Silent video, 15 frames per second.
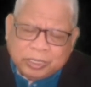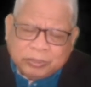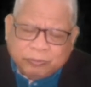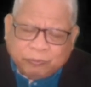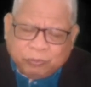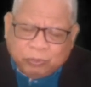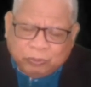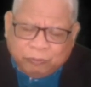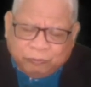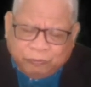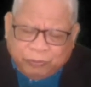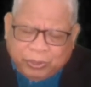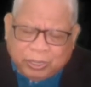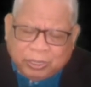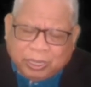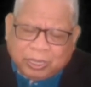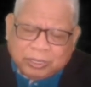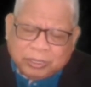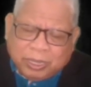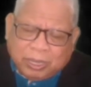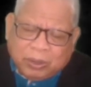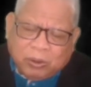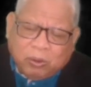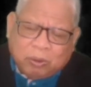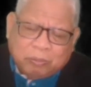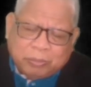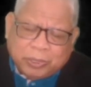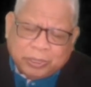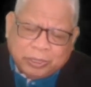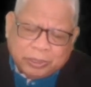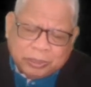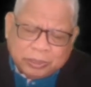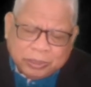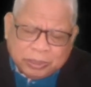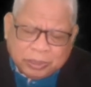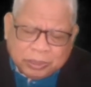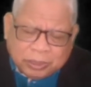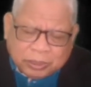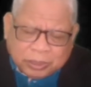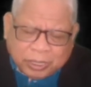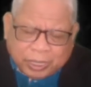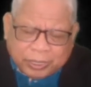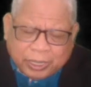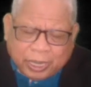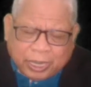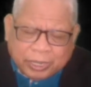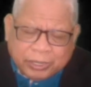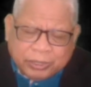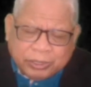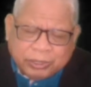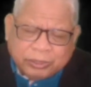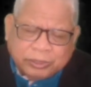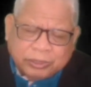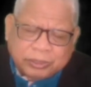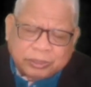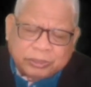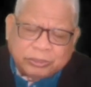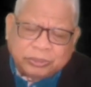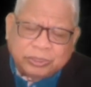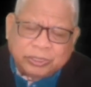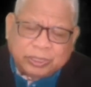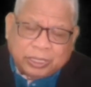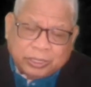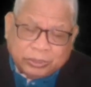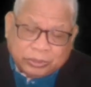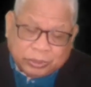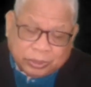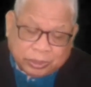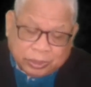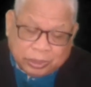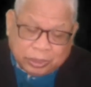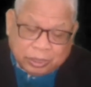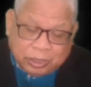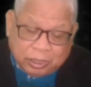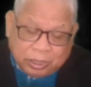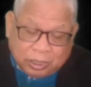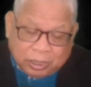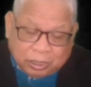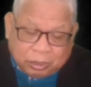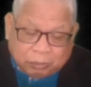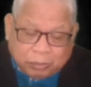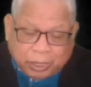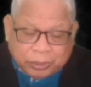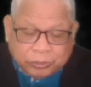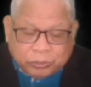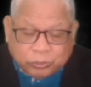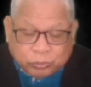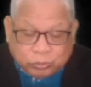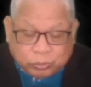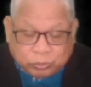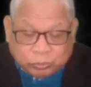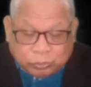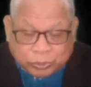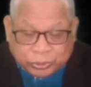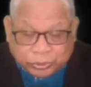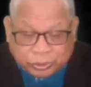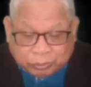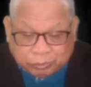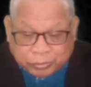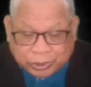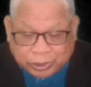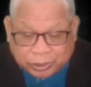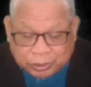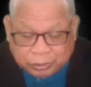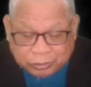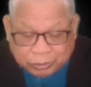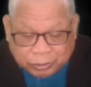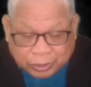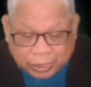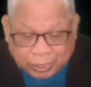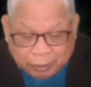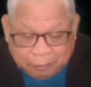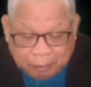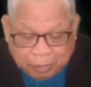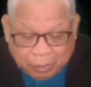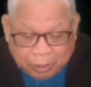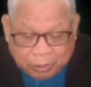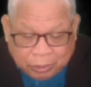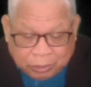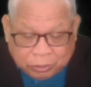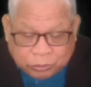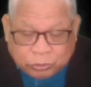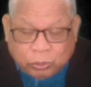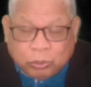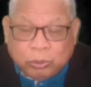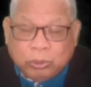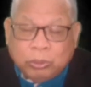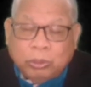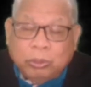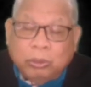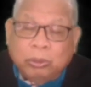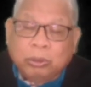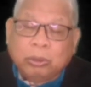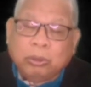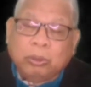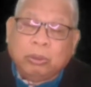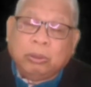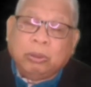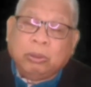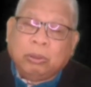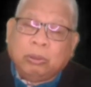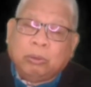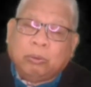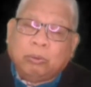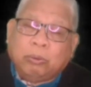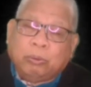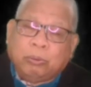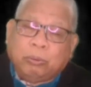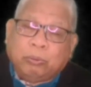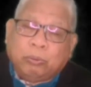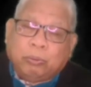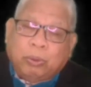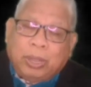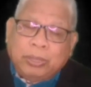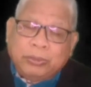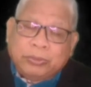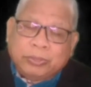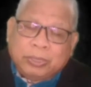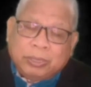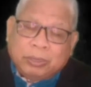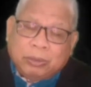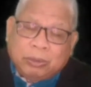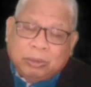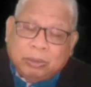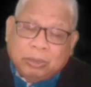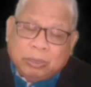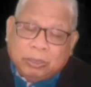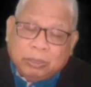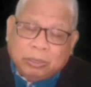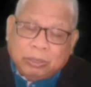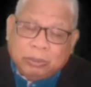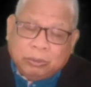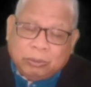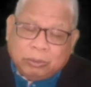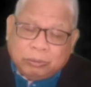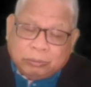And this fulfill Allah's command that I created jinn and jinni, but to worship me. Okay? So, once, the